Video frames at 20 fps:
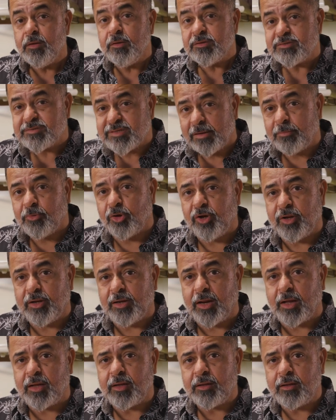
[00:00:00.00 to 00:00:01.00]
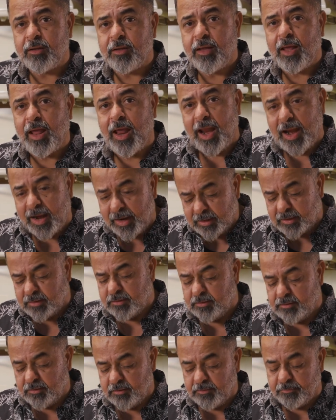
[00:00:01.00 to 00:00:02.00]
semolina and
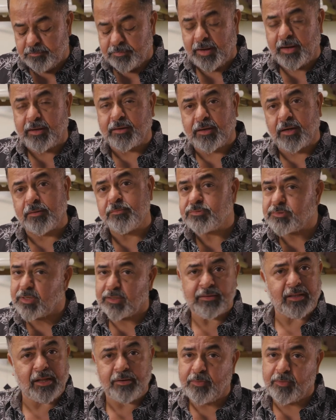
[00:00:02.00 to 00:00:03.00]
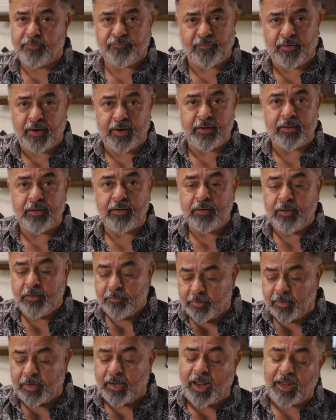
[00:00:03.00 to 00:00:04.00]
breadcrumbs, and then we fry it.
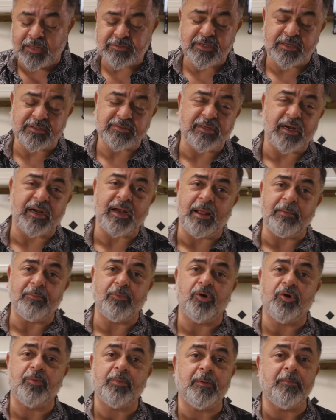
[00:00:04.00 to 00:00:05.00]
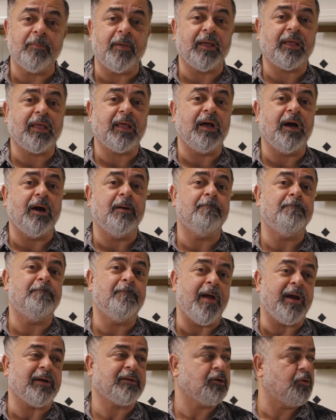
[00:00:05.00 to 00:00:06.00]
But as I said, I'm going to be making a
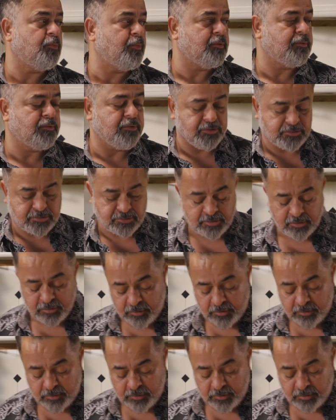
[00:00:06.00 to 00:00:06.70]
batter with this.